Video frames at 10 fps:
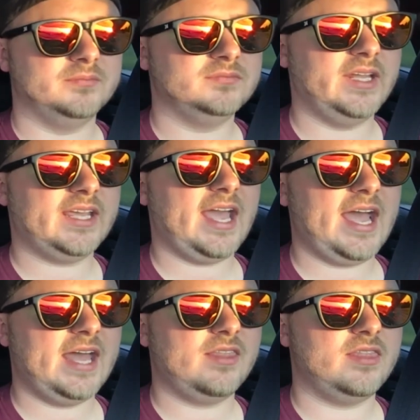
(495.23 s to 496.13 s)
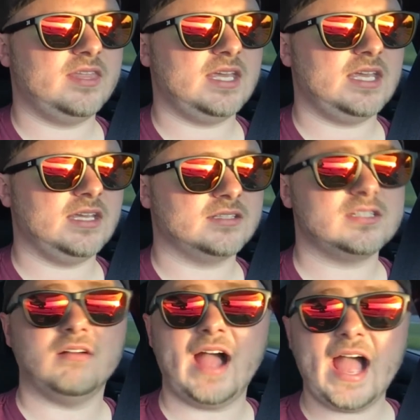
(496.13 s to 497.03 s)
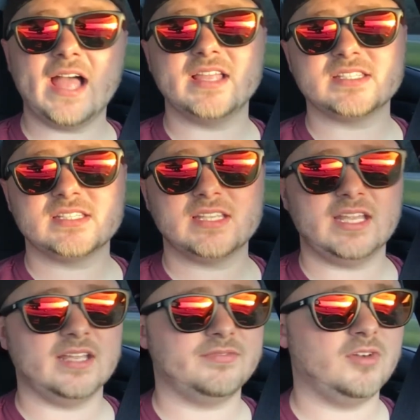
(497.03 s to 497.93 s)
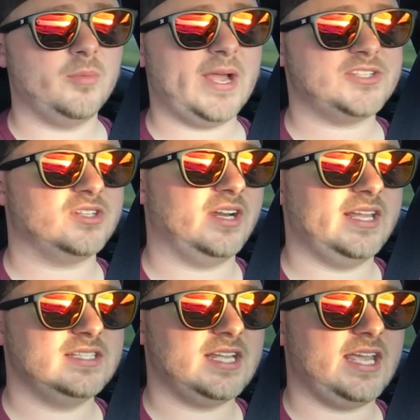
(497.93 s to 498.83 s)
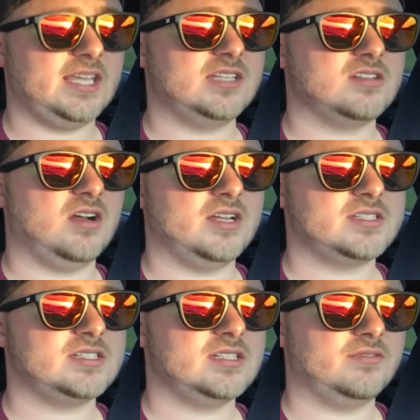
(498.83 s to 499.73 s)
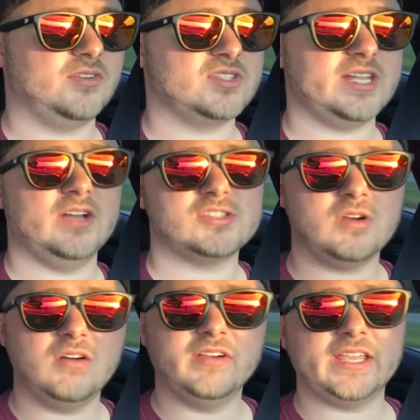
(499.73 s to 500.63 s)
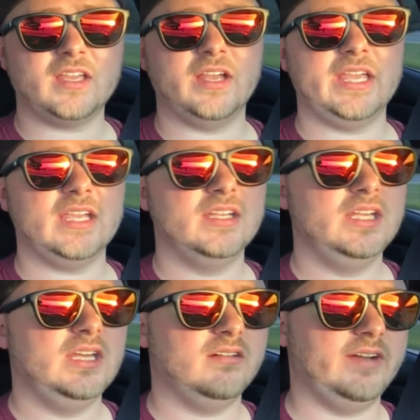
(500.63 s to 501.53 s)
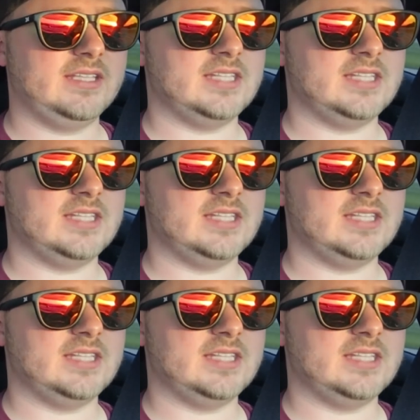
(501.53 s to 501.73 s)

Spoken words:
Nick had and still has a Flowmaster intake exhaust for sale, so I'll link a link